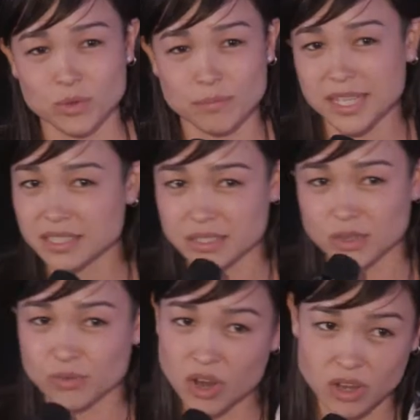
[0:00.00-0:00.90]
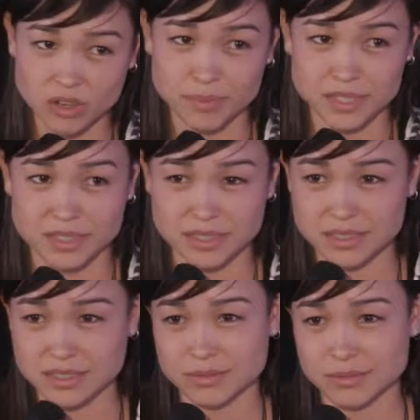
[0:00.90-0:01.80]
well, miss, you're wrong,
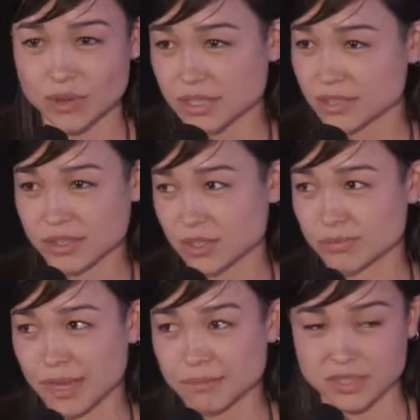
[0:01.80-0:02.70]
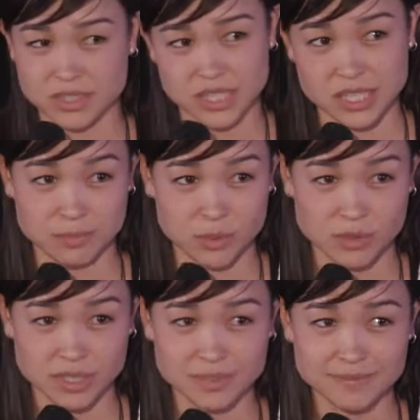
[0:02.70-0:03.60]
because Rory's got two mums and she's
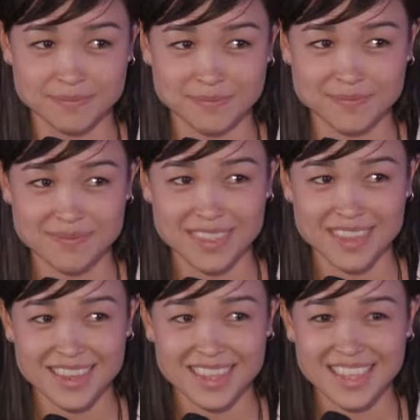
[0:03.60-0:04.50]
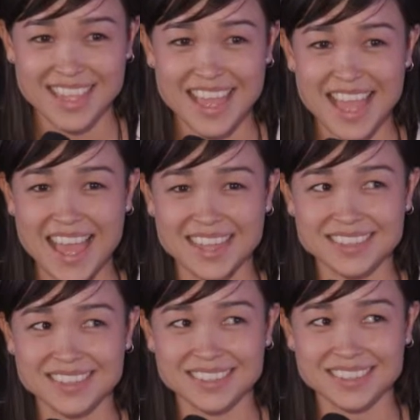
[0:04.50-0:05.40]
born.
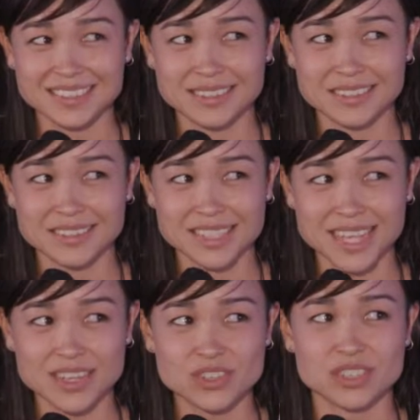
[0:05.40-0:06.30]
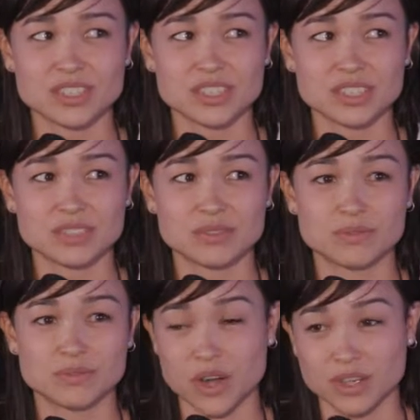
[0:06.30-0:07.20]
And the teacher just
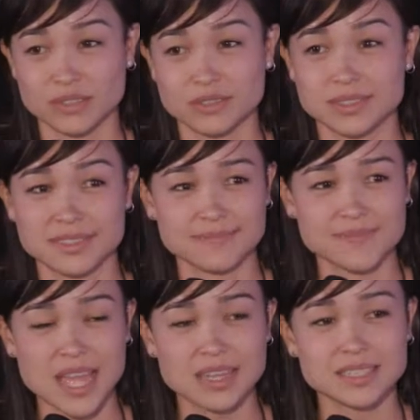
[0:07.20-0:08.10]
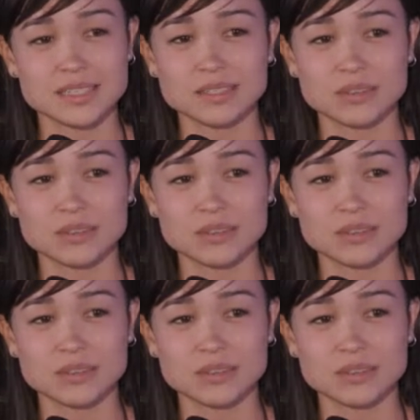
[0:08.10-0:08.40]
froze and didn't